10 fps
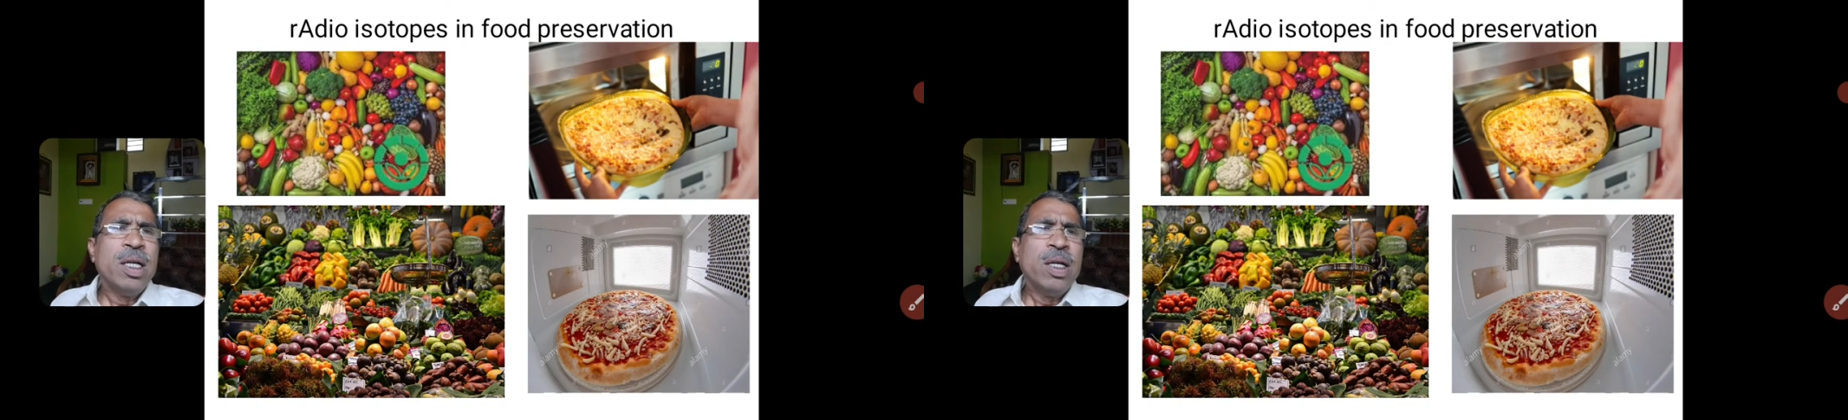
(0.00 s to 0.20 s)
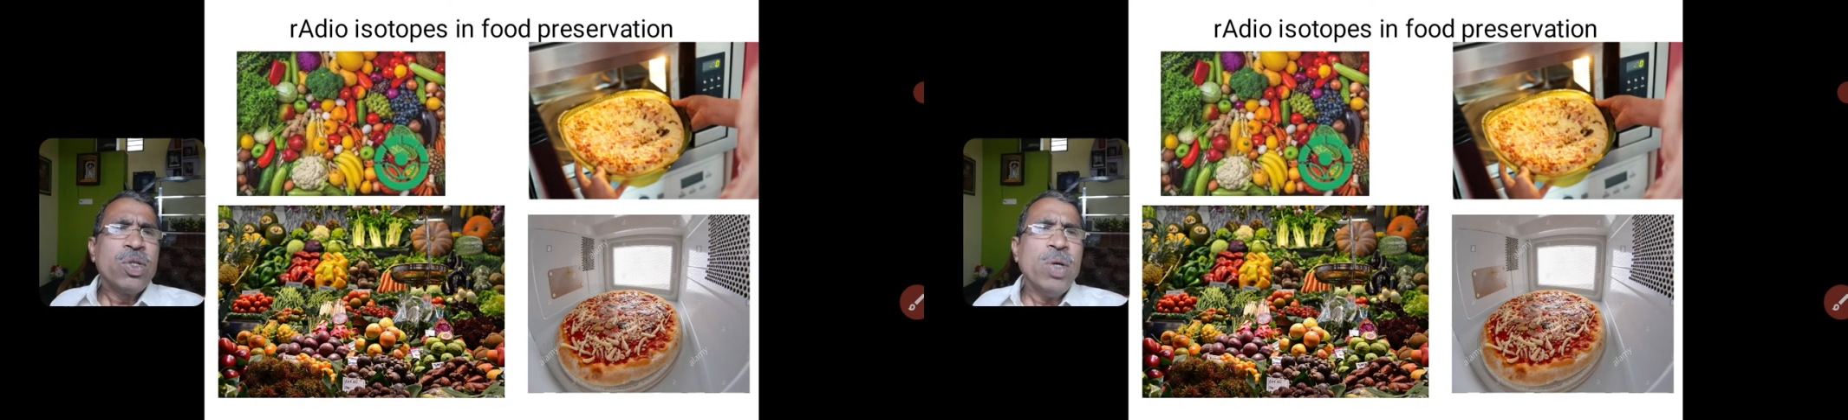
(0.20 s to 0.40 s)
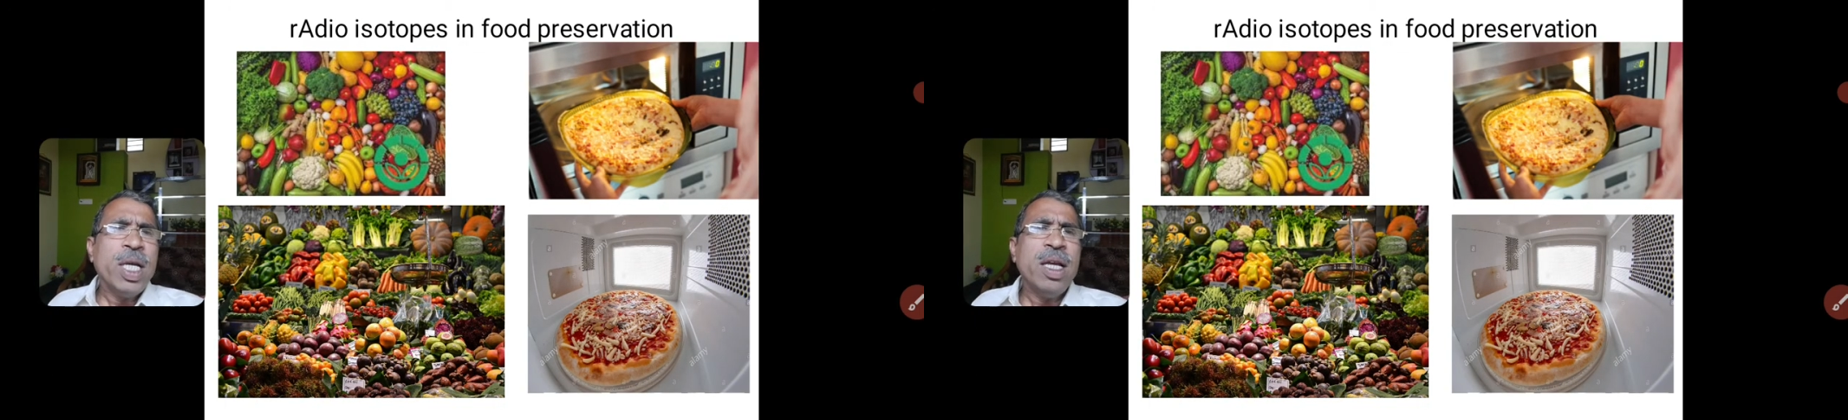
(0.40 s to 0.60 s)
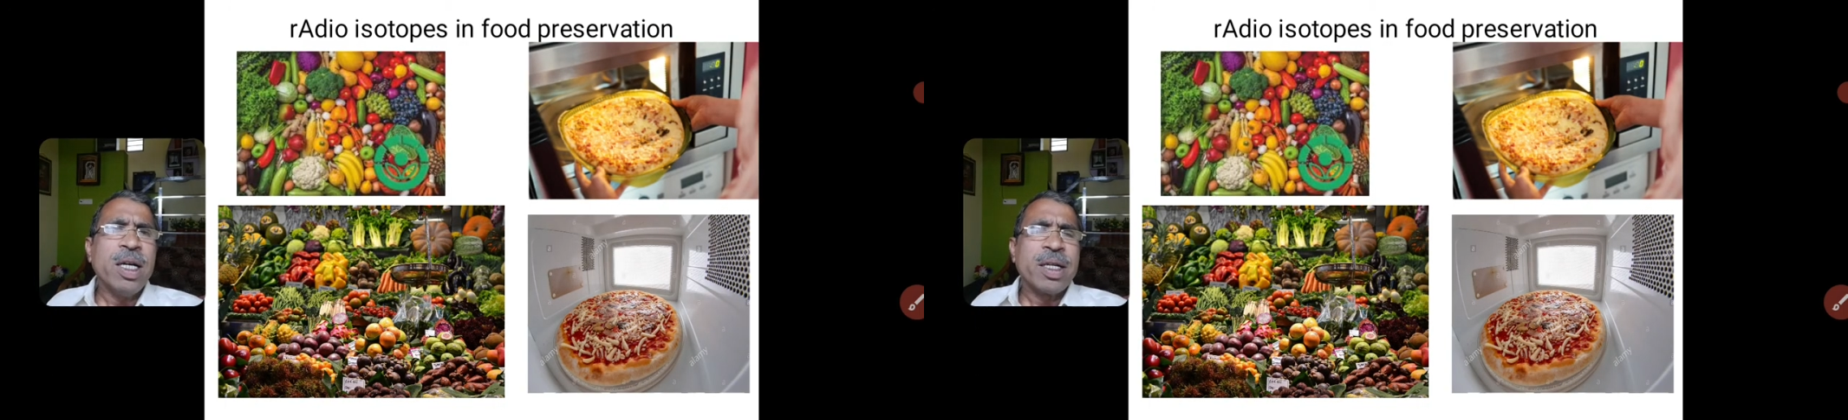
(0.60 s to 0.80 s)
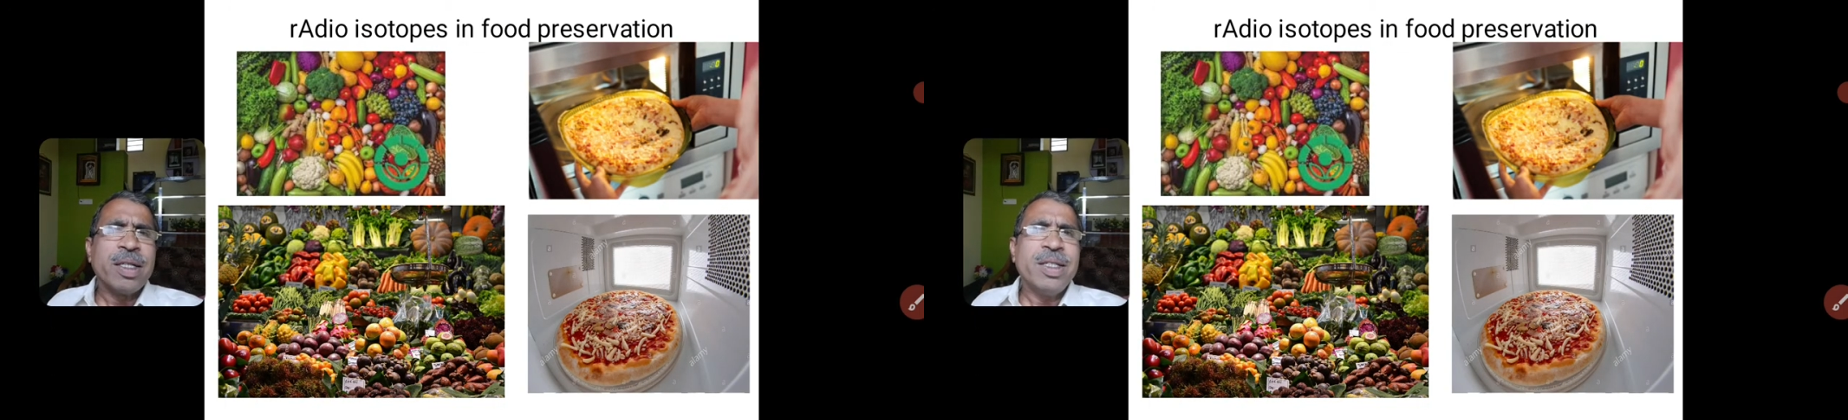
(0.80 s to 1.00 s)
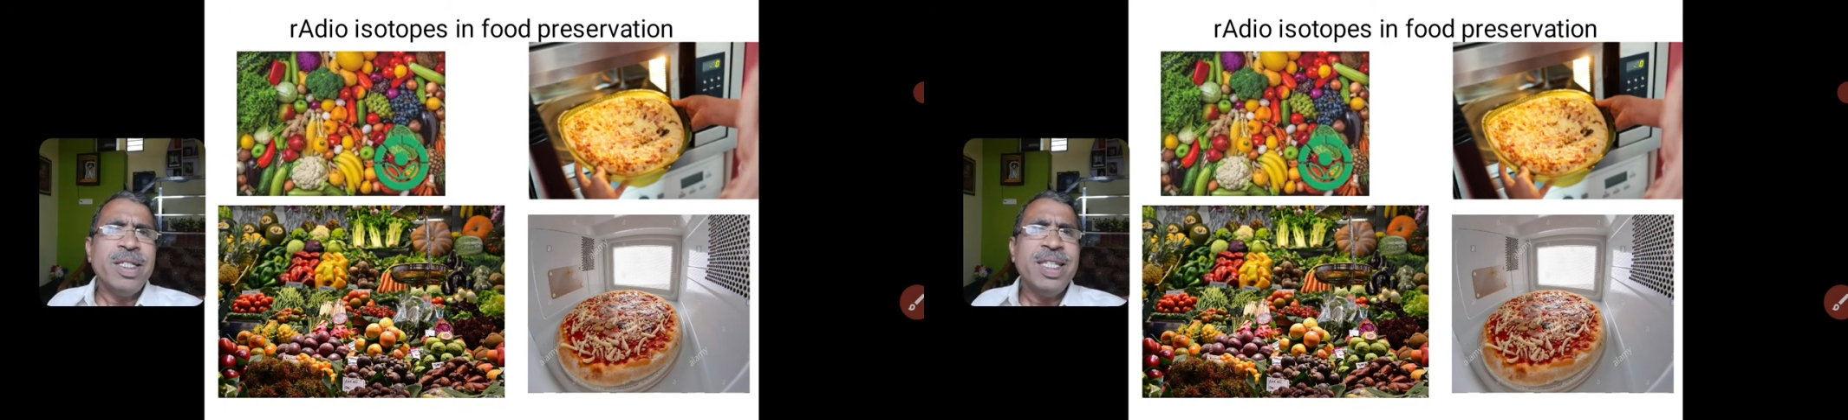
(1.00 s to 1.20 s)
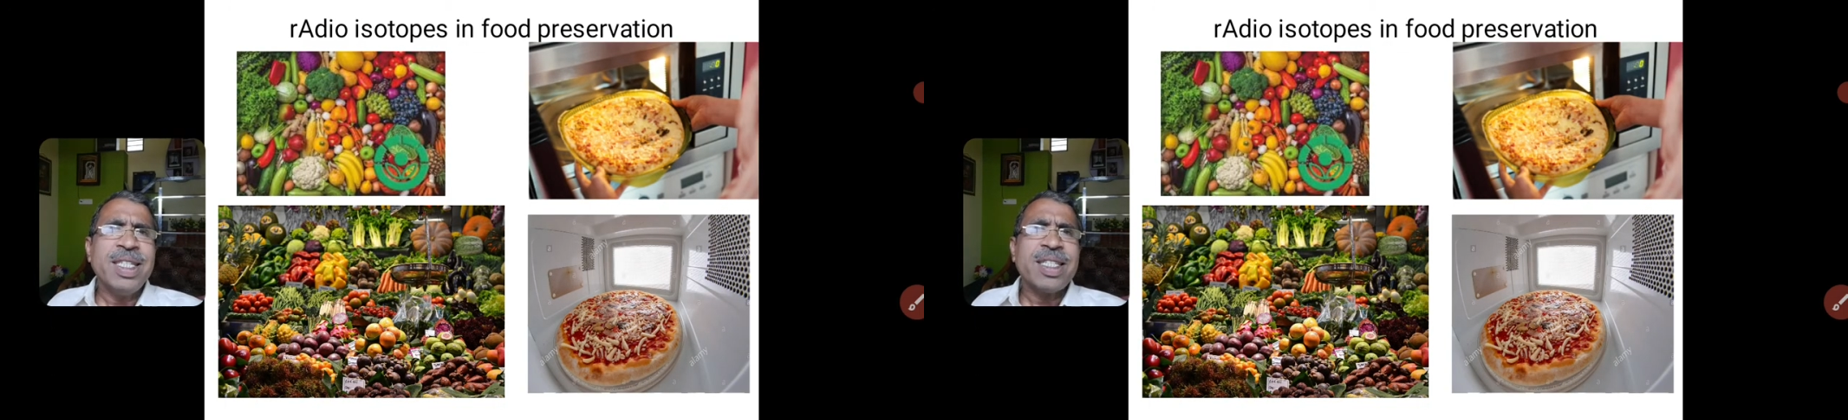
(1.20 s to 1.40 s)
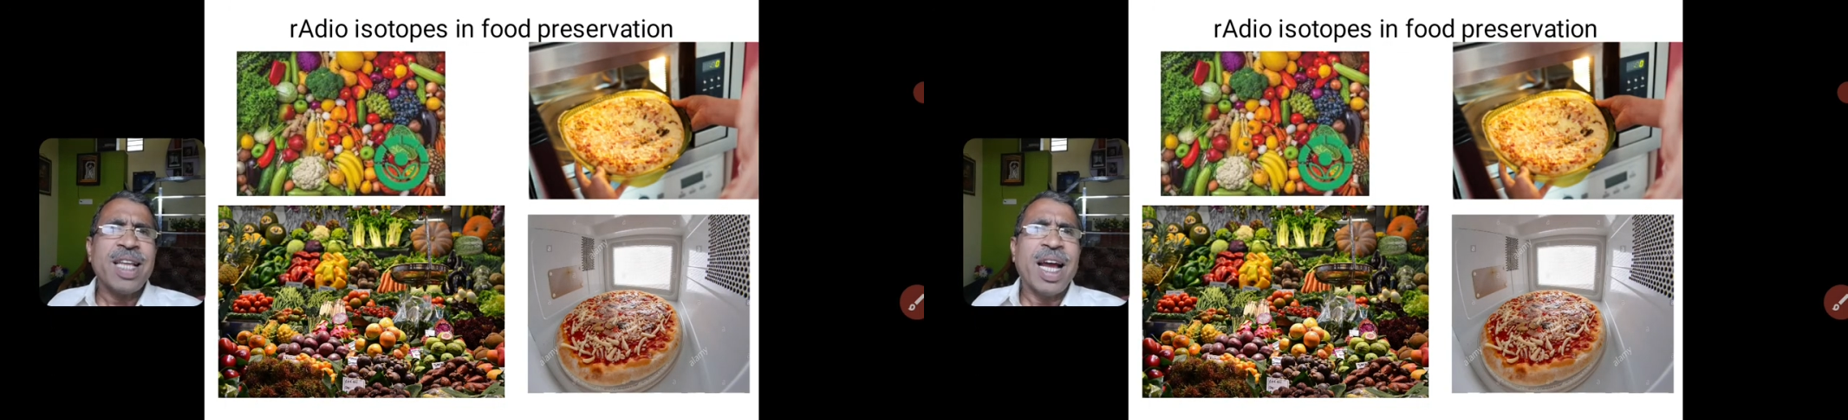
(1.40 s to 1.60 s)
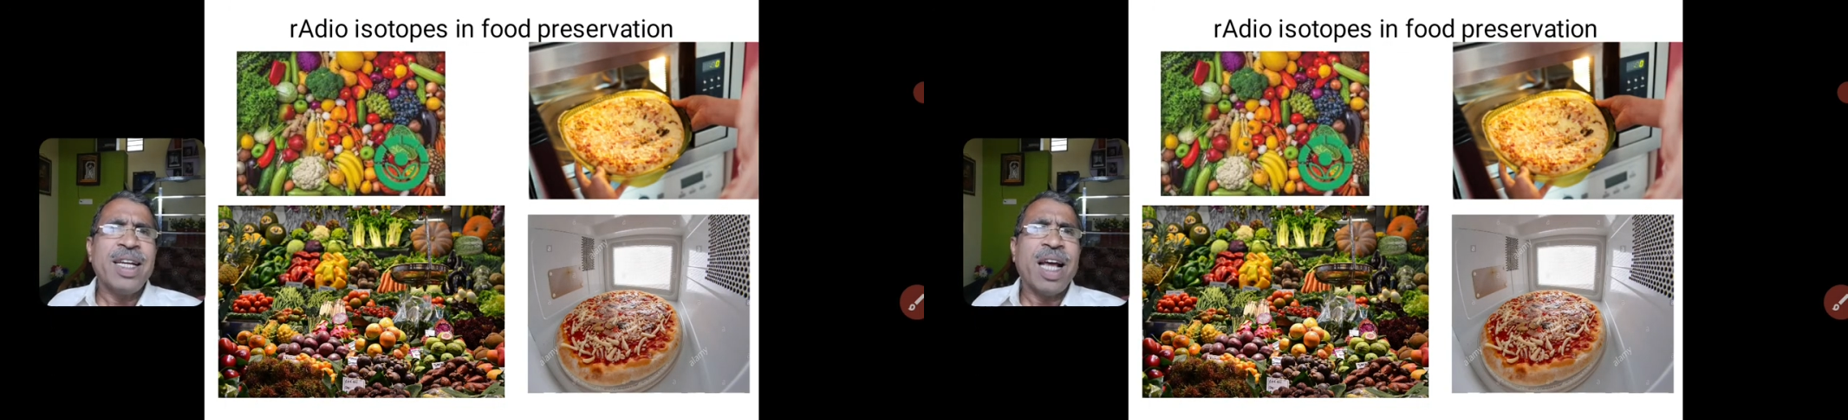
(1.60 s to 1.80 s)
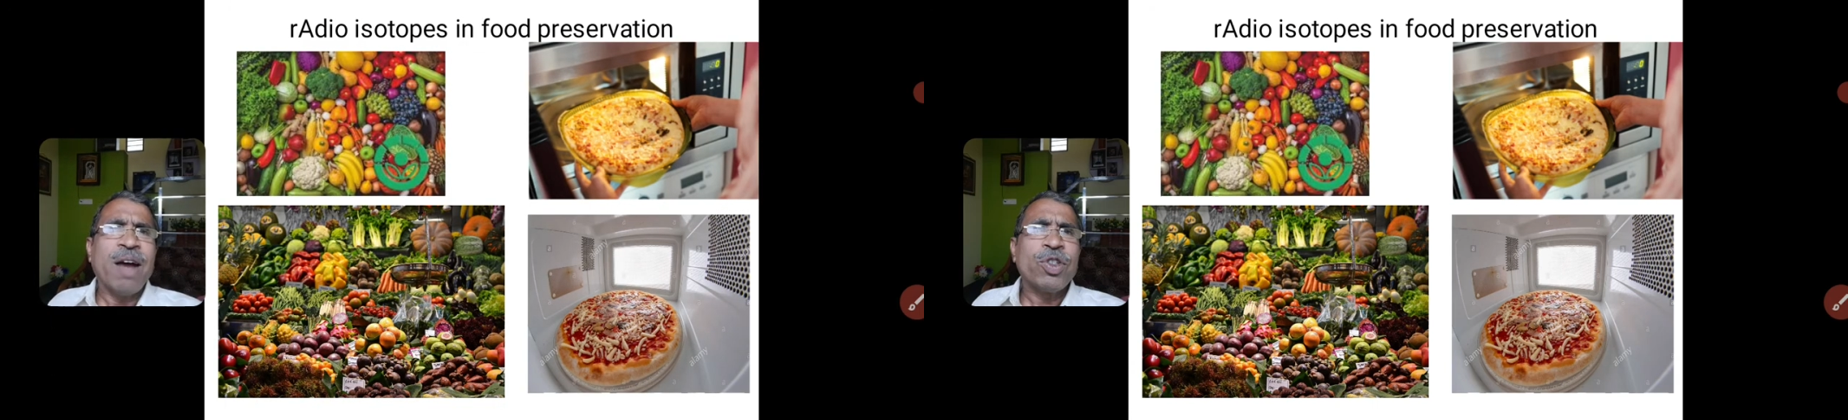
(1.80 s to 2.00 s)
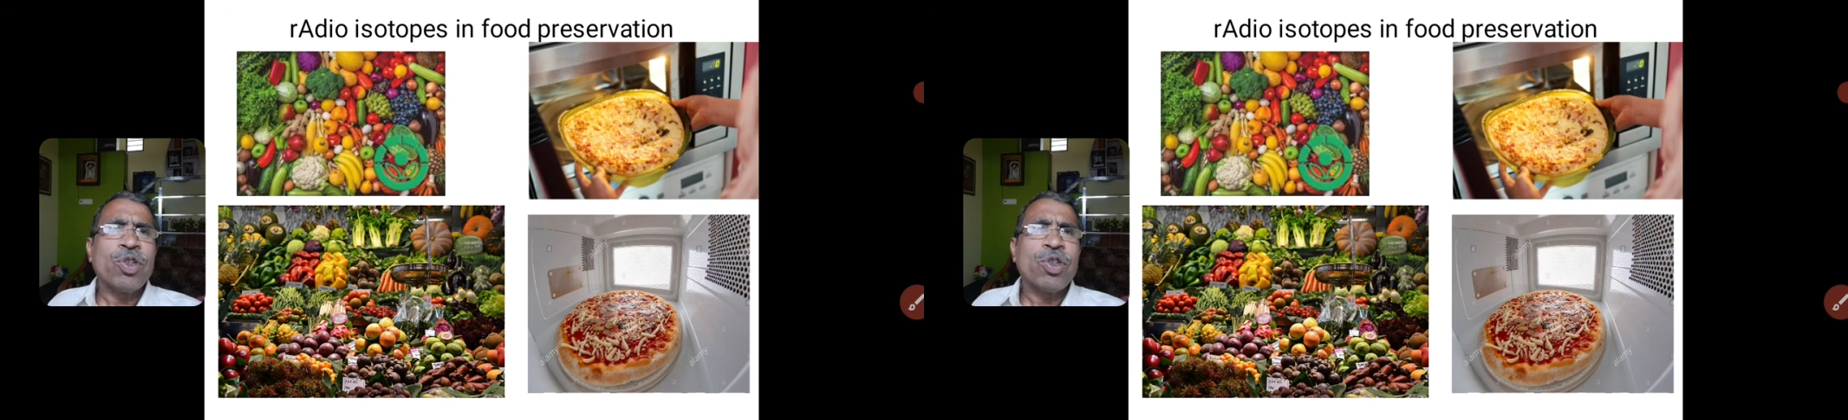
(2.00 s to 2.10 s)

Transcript: So here, this is a slide I have